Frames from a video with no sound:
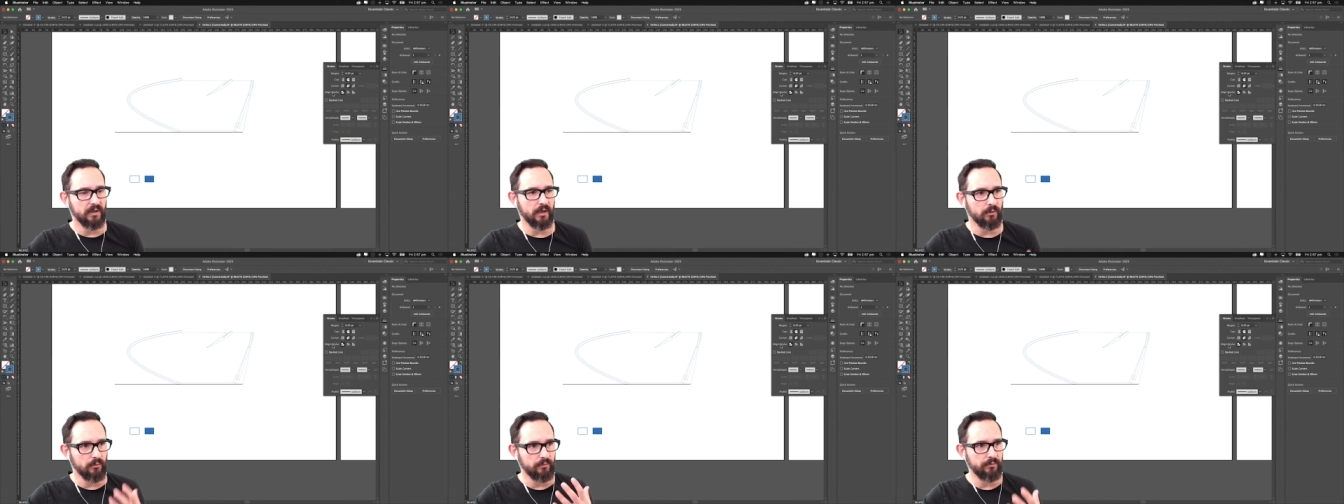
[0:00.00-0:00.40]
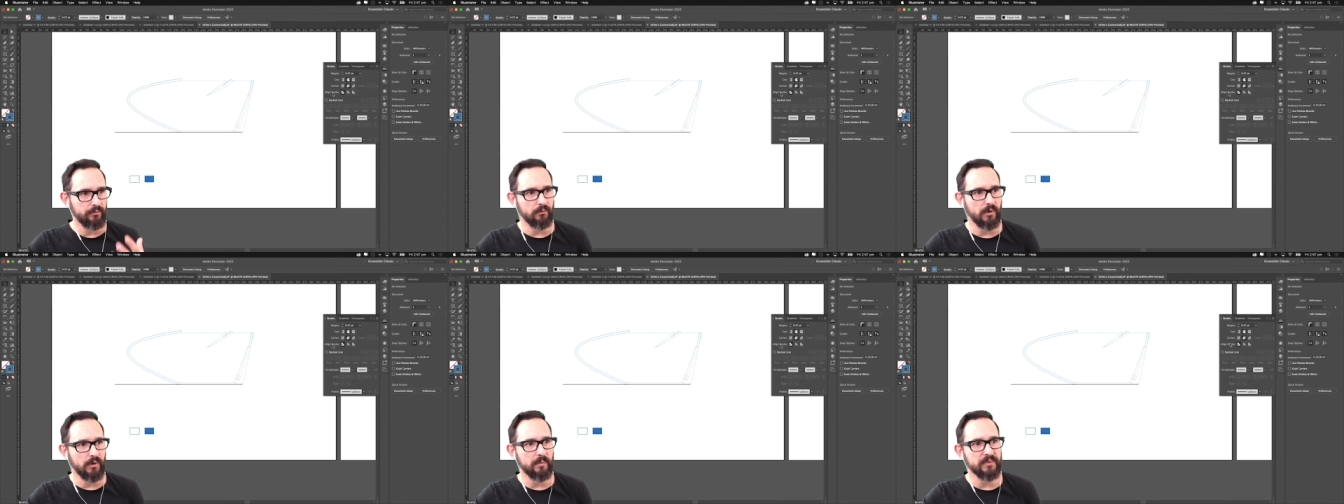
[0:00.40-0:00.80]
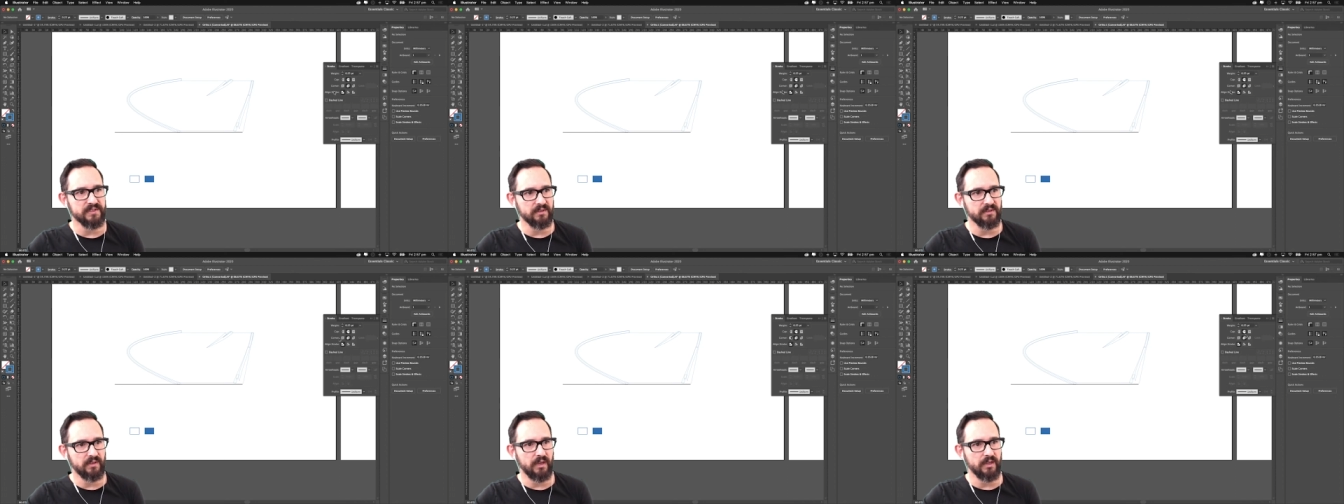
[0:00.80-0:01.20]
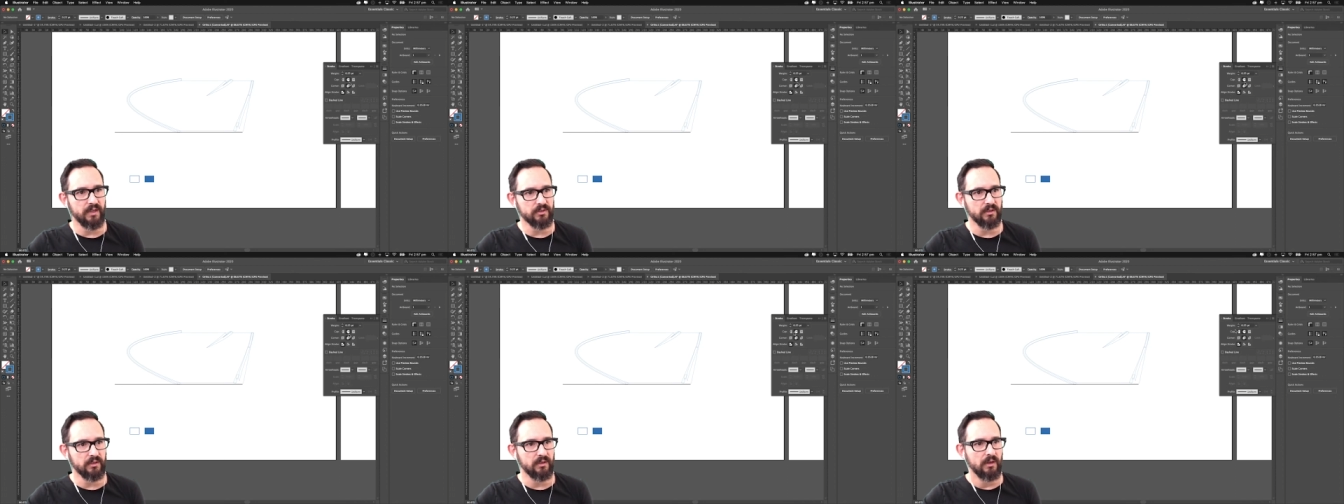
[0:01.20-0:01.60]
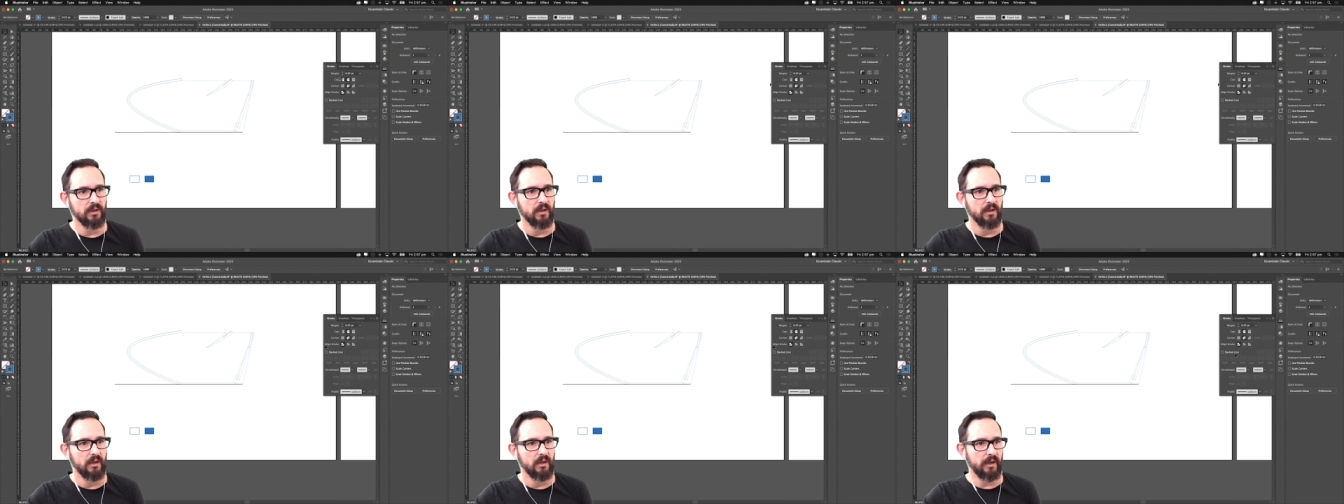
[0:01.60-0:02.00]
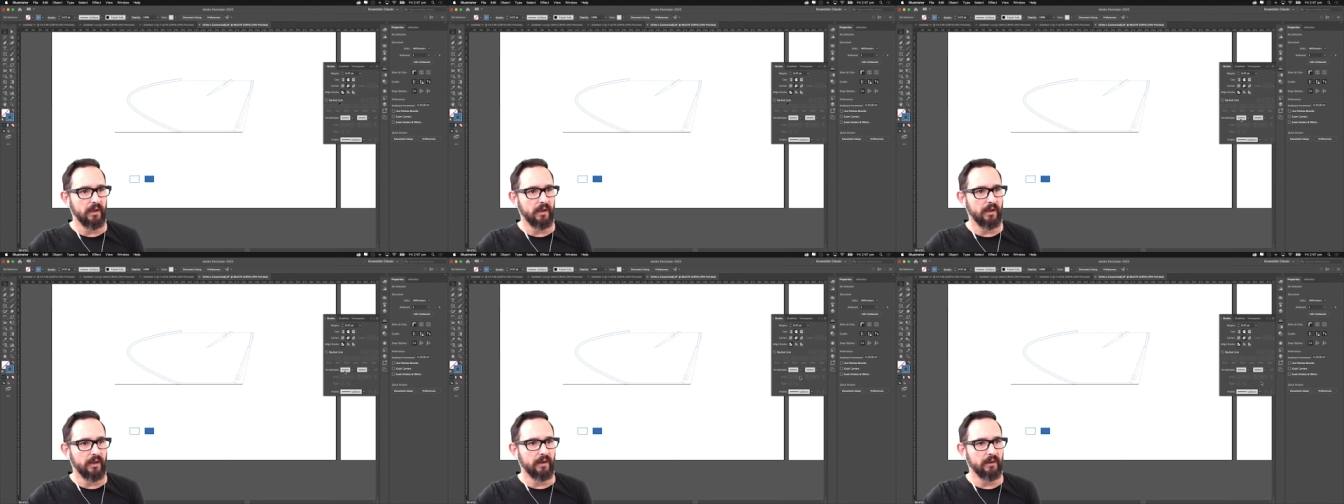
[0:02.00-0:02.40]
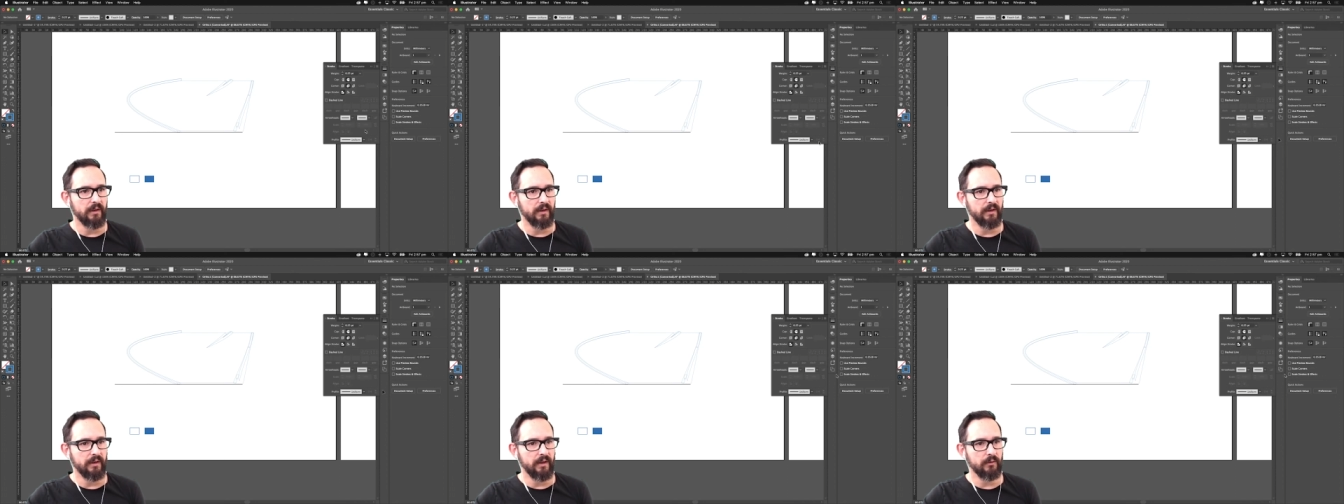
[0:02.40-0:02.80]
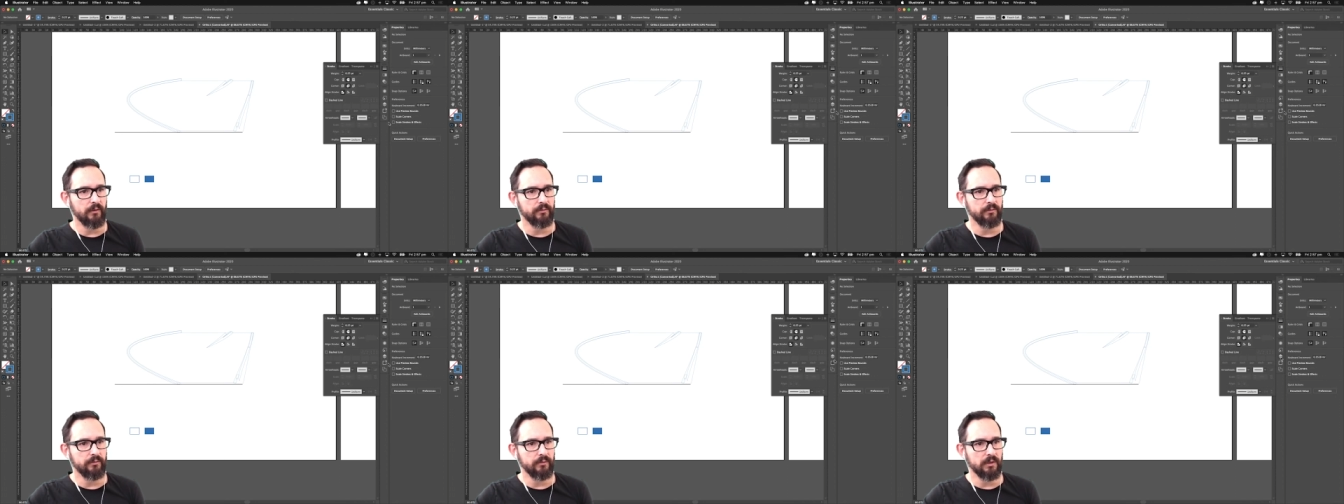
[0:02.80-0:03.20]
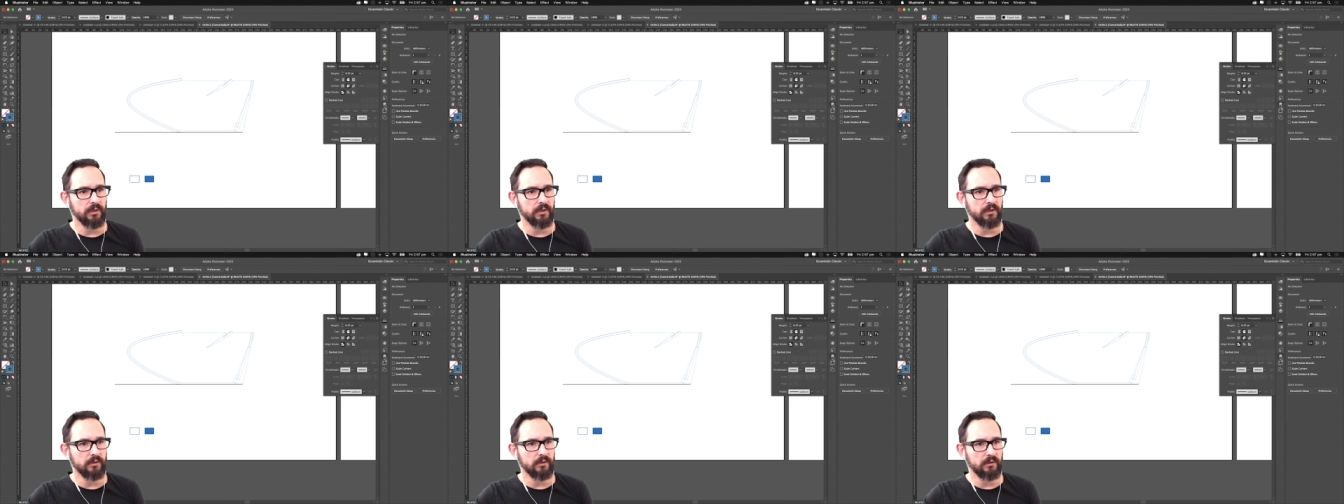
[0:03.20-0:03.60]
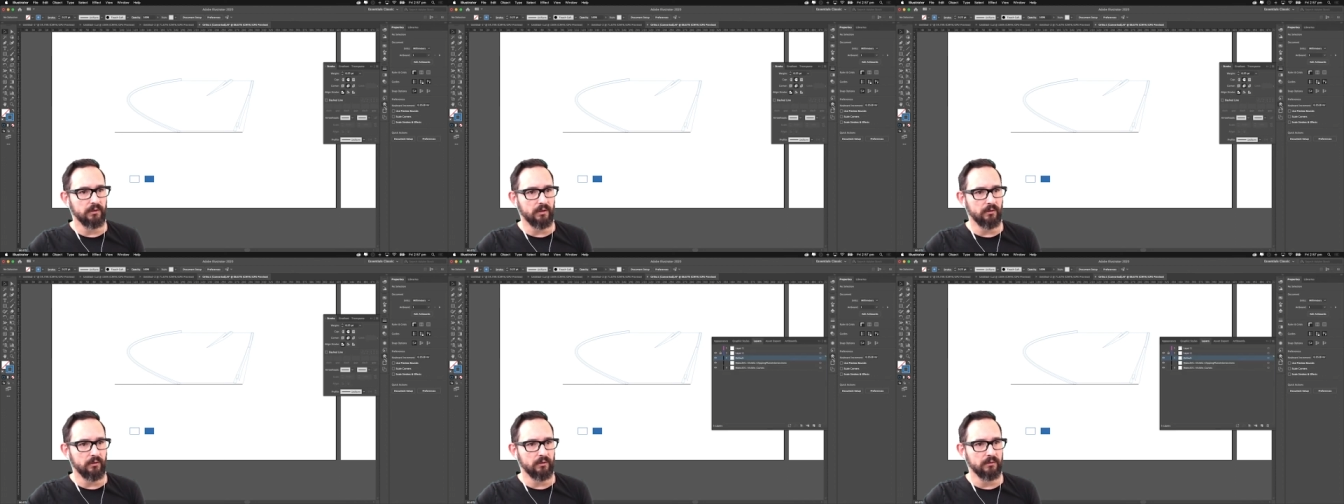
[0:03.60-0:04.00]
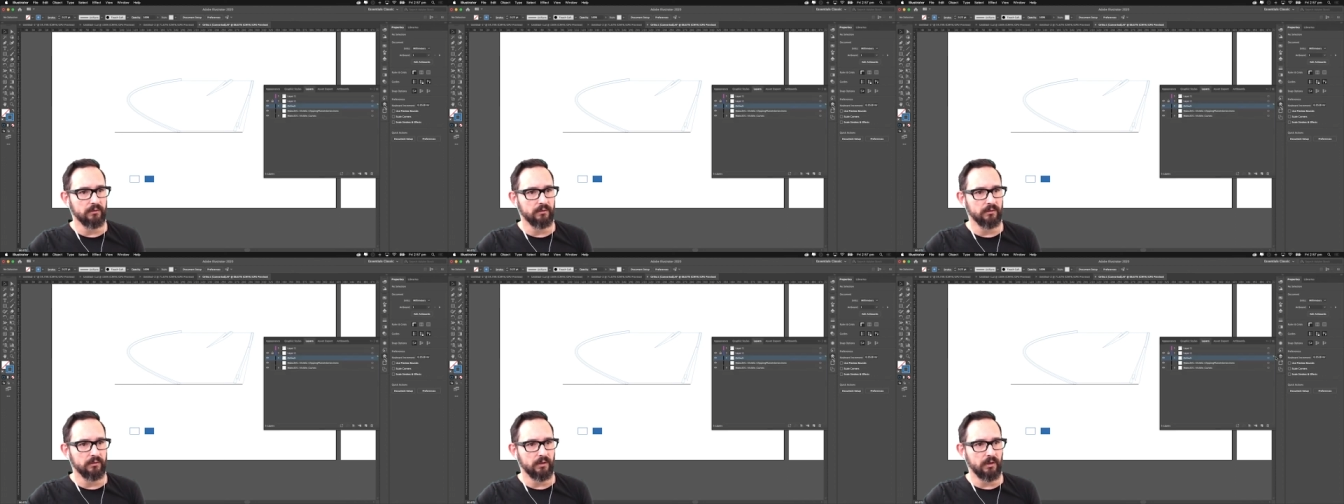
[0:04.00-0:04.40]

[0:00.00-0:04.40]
of representation. And now if we turn on